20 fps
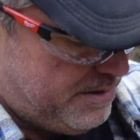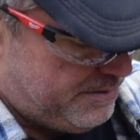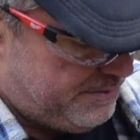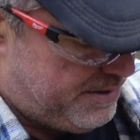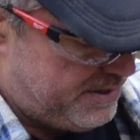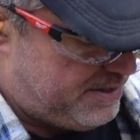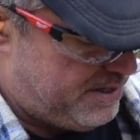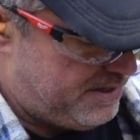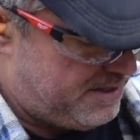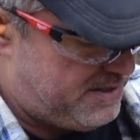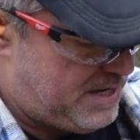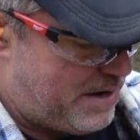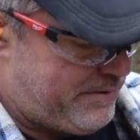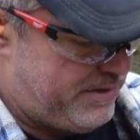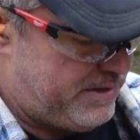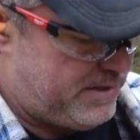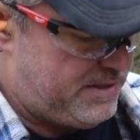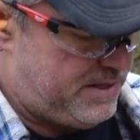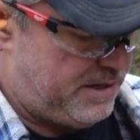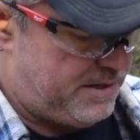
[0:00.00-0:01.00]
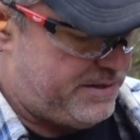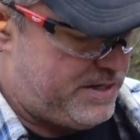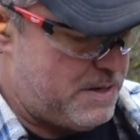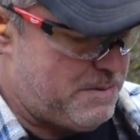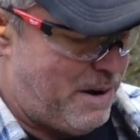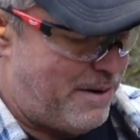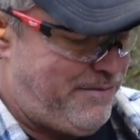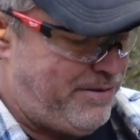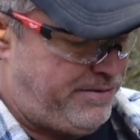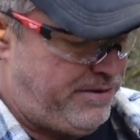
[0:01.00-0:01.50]
this is
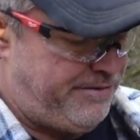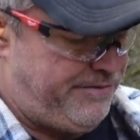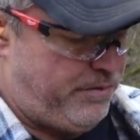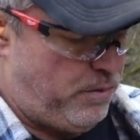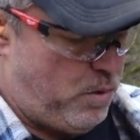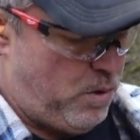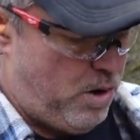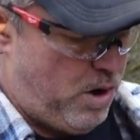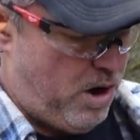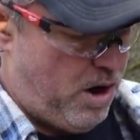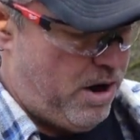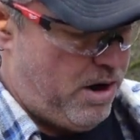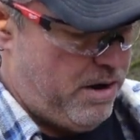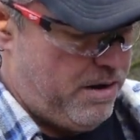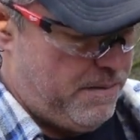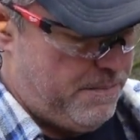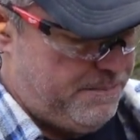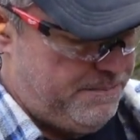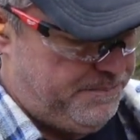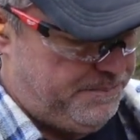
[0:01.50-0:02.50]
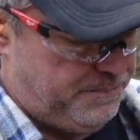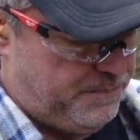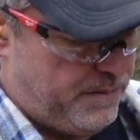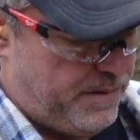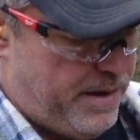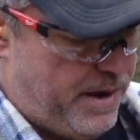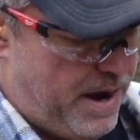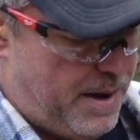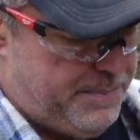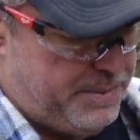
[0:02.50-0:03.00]
7.62x54R.
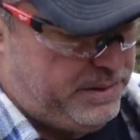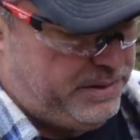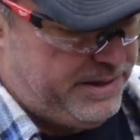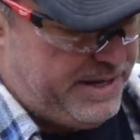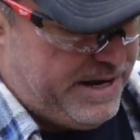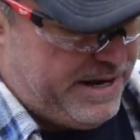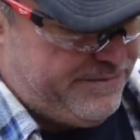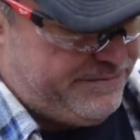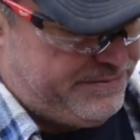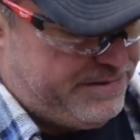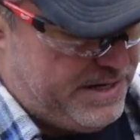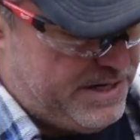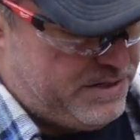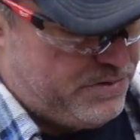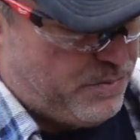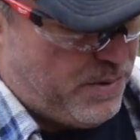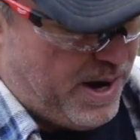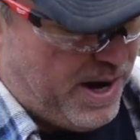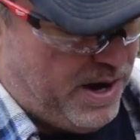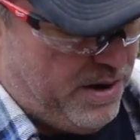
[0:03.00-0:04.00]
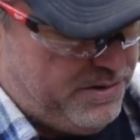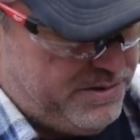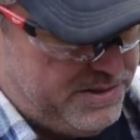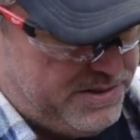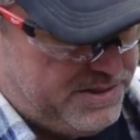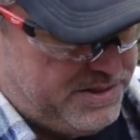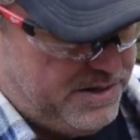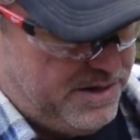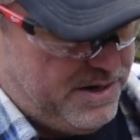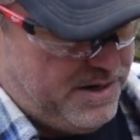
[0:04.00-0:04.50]
I believe these
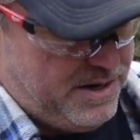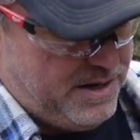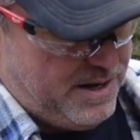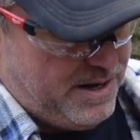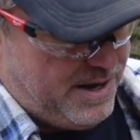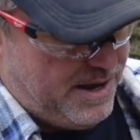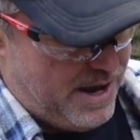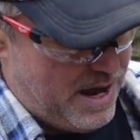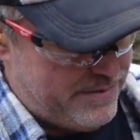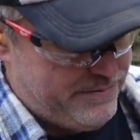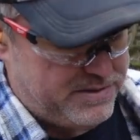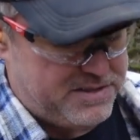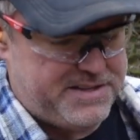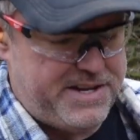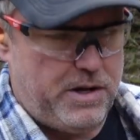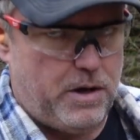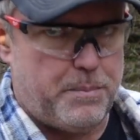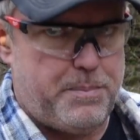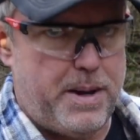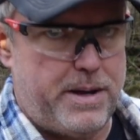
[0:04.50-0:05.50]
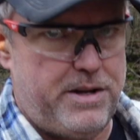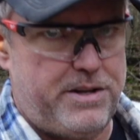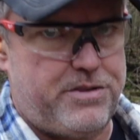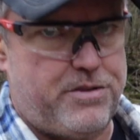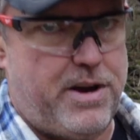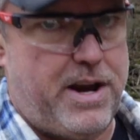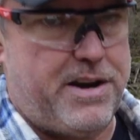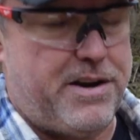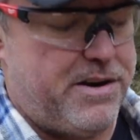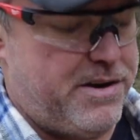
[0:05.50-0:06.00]
rounds have a steel
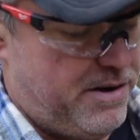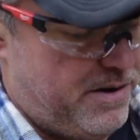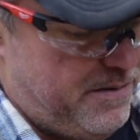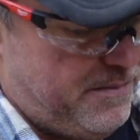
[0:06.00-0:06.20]
penetrator,